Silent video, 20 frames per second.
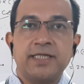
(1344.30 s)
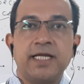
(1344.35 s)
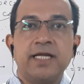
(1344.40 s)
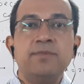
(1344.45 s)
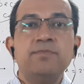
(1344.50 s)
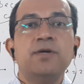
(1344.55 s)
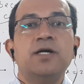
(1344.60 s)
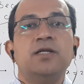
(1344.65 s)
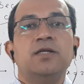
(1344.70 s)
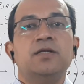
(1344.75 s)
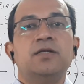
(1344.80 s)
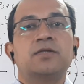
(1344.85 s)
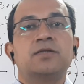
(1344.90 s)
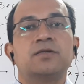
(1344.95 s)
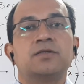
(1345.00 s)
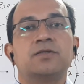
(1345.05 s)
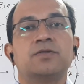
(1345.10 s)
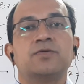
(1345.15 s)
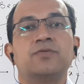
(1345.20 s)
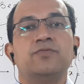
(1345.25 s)
table,
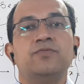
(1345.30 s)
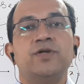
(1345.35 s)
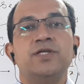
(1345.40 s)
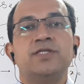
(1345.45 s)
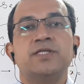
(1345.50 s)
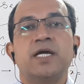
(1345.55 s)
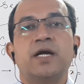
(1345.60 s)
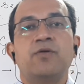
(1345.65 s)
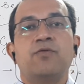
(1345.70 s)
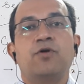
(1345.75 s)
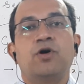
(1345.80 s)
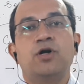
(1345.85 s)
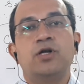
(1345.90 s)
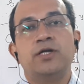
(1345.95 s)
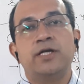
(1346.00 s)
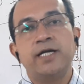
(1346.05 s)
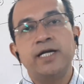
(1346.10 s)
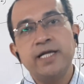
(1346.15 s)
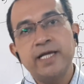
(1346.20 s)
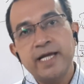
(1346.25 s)
which I have
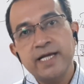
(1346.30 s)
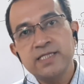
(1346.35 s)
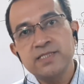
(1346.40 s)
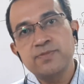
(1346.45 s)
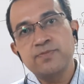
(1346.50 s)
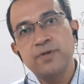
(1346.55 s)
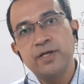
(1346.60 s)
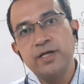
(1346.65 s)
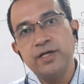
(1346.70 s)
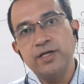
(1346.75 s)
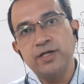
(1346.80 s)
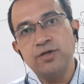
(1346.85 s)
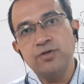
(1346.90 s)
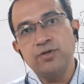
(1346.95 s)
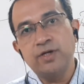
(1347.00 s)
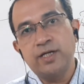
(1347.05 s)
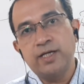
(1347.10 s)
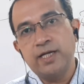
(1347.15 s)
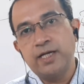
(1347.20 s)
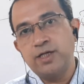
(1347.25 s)
already explained you,
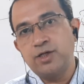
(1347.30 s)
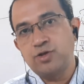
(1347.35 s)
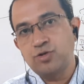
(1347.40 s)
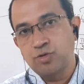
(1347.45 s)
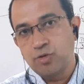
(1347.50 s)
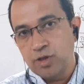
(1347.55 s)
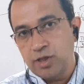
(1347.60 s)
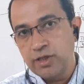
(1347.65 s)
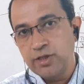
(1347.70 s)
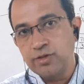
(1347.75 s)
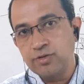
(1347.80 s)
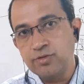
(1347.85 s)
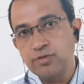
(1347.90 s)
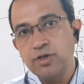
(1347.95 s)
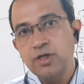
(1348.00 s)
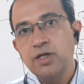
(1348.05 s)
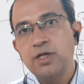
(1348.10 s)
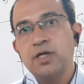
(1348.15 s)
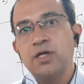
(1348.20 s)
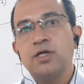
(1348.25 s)
and I told
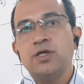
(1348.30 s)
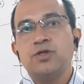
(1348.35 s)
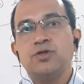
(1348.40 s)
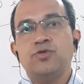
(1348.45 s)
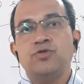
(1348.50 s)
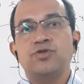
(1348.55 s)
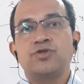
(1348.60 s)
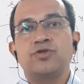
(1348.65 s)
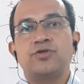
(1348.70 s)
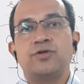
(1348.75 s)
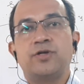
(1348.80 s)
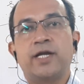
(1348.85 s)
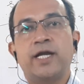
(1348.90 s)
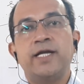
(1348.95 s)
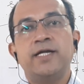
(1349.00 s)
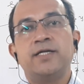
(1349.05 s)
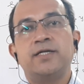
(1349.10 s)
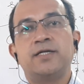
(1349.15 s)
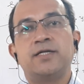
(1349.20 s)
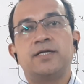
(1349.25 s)
you we should
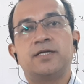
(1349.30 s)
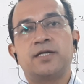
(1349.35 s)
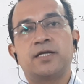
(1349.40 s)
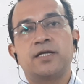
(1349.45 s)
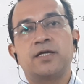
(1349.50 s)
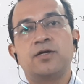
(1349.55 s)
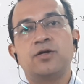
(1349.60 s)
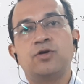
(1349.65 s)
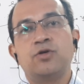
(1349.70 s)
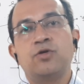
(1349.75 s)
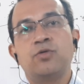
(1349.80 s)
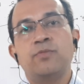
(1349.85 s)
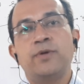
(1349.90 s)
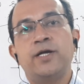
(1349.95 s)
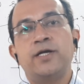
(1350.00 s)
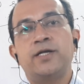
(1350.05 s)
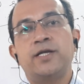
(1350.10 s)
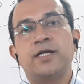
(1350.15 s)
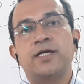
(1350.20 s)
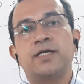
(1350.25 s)
write
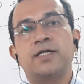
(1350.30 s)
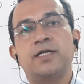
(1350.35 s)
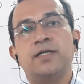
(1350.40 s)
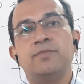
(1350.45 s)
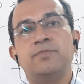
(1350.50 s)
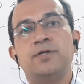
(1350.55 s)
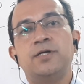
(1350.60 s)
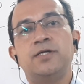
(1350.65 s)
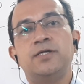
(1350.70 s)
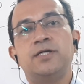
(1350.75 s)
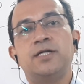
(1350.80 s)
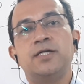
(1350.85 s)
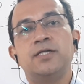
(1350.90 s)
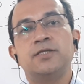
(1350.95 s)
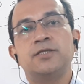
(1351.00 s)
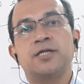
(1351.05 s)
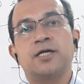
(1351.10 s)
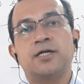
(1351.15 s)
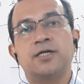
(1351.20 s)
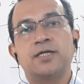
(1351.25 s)
trigonometric table till
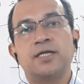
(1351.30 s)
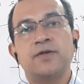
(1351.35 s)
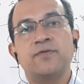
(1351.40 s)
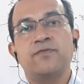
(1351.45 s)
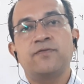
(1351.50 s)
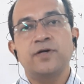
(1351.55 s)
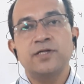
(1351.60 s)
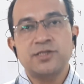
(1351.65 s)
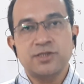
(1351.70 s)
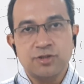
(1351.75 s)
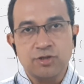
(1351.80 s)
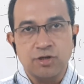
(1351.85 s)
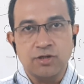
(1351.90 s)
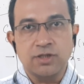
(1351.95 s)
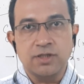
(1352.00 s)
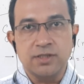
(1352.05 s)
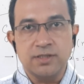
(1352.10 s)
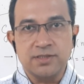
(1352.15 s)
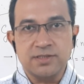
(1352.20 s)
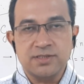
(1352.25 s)
31st
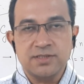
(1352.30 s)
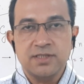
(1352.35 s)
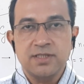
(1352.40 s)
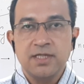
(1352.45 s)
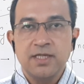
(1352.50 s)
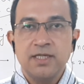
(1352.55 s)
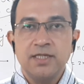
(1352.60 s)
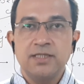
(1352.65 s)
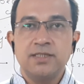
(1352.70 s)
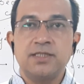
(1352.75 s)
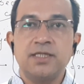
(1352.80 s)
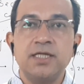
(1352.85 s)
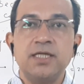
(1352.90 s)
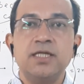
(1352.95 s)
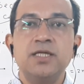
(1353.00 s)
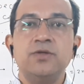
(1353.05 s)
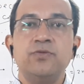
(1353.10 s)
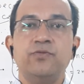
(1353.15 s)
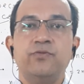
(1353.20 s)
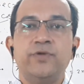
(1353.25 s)
August
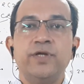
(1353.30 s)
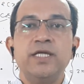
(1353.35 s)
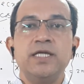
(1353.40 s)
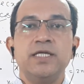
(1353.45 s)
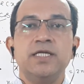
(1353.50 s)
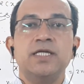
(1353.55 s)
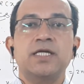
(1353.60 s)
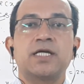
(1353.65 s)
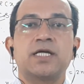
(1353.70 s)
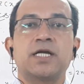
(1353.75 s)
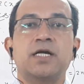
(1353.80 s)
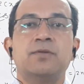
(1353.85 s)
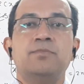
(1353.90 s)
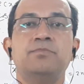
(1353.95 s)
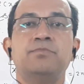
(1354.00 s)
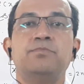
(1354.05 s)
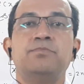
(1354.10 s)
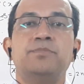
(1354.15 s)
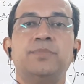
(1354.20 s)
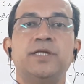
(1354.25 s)
till we
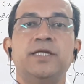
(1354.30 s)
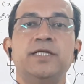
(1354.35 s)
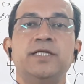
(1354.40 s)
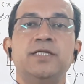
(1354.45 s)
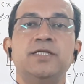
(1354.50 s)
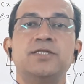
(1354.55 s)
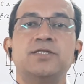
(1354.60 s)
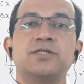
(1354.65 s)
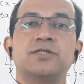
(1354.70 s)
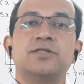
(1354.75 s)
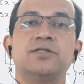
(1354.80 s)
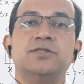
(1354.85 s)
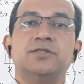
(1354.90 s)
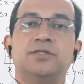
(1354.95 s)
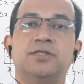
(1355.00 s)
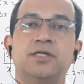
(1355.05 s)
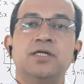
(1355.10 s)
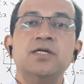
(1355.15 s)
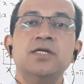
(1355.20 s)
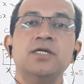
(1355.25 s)
complete
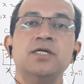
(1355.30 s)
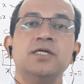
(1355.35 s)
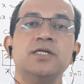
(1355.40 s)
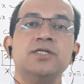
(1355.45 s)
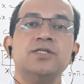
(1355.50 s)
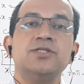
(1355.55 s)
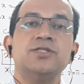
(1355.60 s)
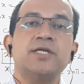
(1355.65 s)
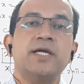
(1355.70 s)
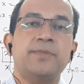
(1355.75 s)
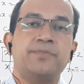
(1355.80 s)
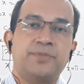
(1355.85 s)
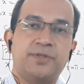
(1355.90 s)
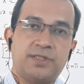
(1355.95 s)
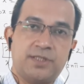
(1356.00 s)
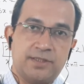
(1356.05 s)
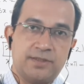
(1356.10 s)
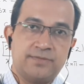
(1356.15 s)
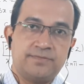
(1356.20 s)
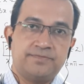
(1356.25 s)
the
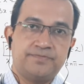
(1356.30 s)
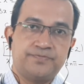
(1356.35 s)
chapter.